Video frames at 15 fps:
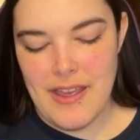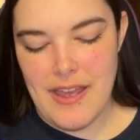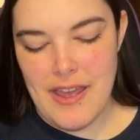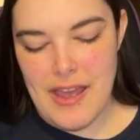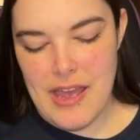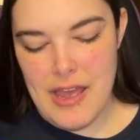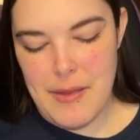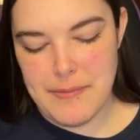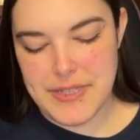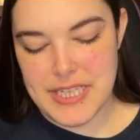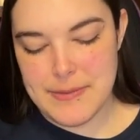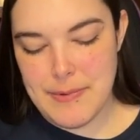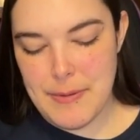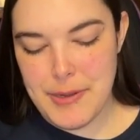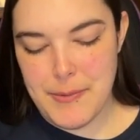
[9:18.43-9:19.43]
So
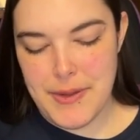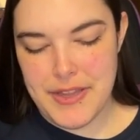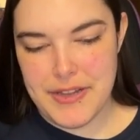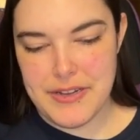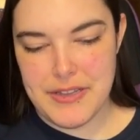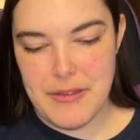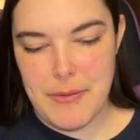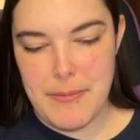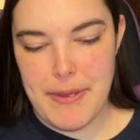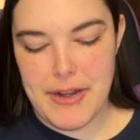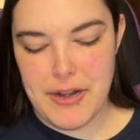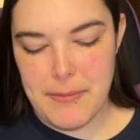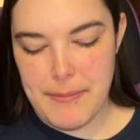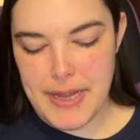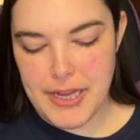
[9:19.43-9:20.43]
that's probably why they're a little bit
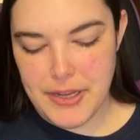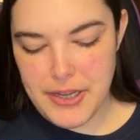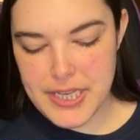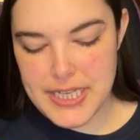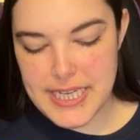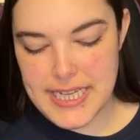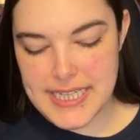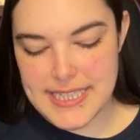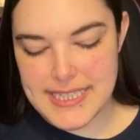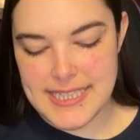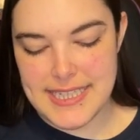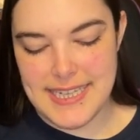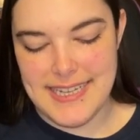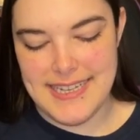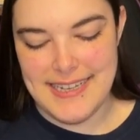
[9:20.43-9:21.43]
better. My
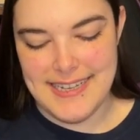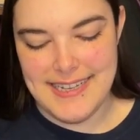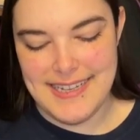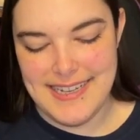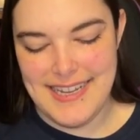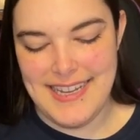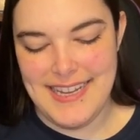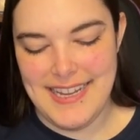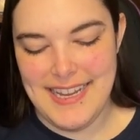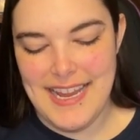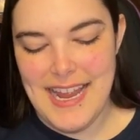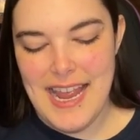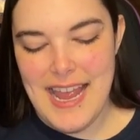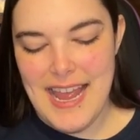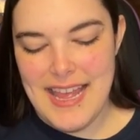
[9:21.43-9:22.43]
goodness.
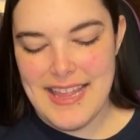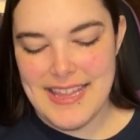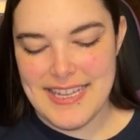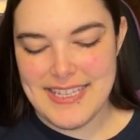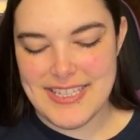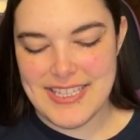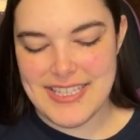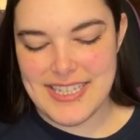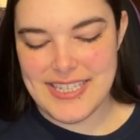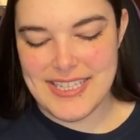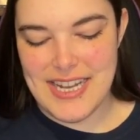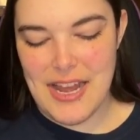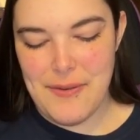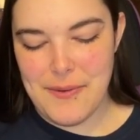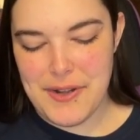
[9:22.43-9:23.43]
This just does
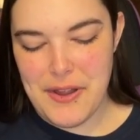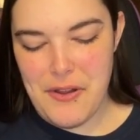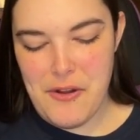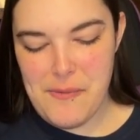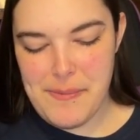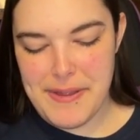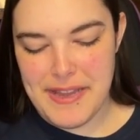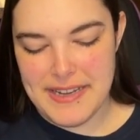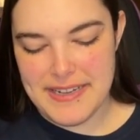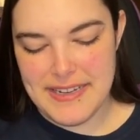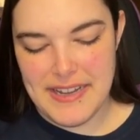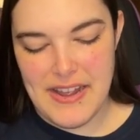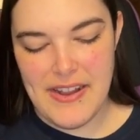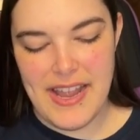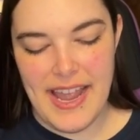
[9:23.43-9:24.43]
not want to open.
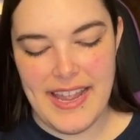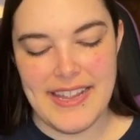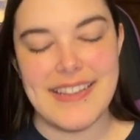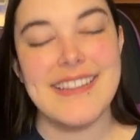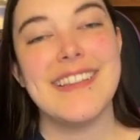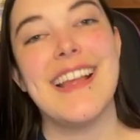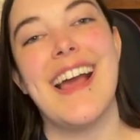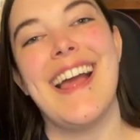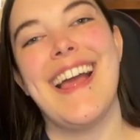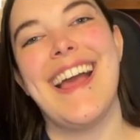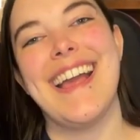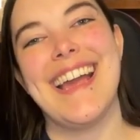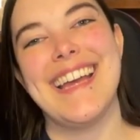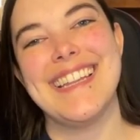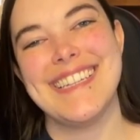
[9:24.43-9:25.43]
Okay. I
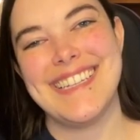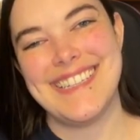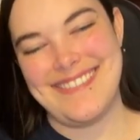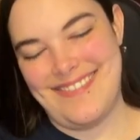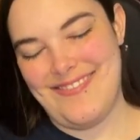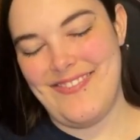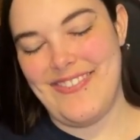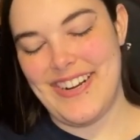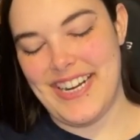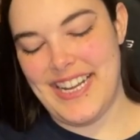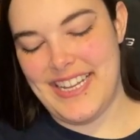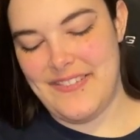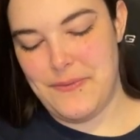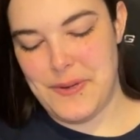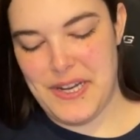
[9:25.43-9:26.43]
got it. We're
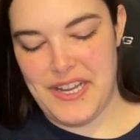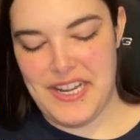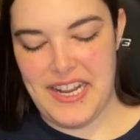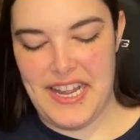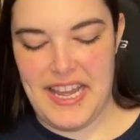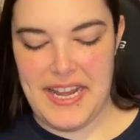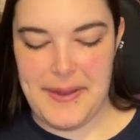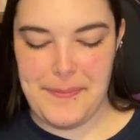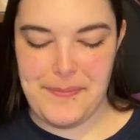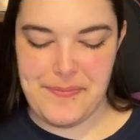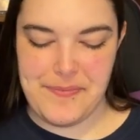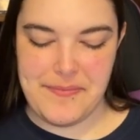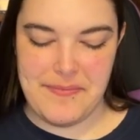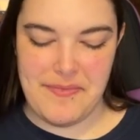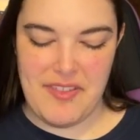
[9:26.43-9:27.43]
good. We're good. I got it.
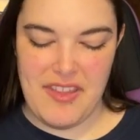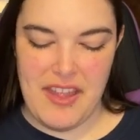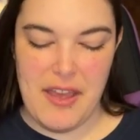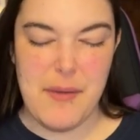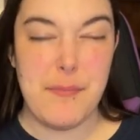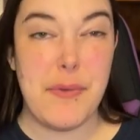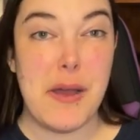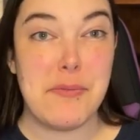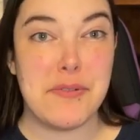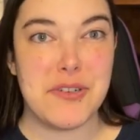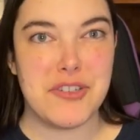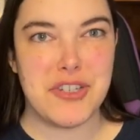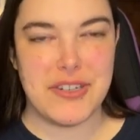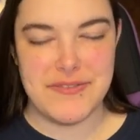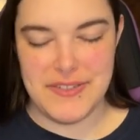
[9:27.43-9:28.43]

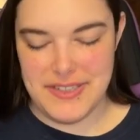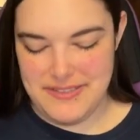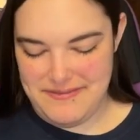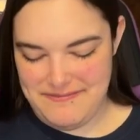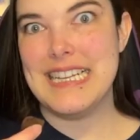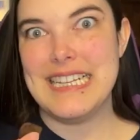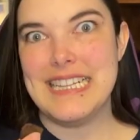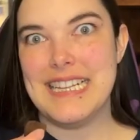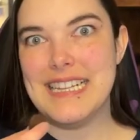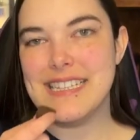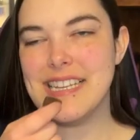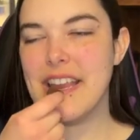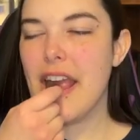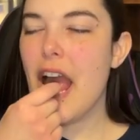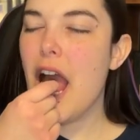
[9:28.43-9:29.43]
Popcorn truffle. Let's see.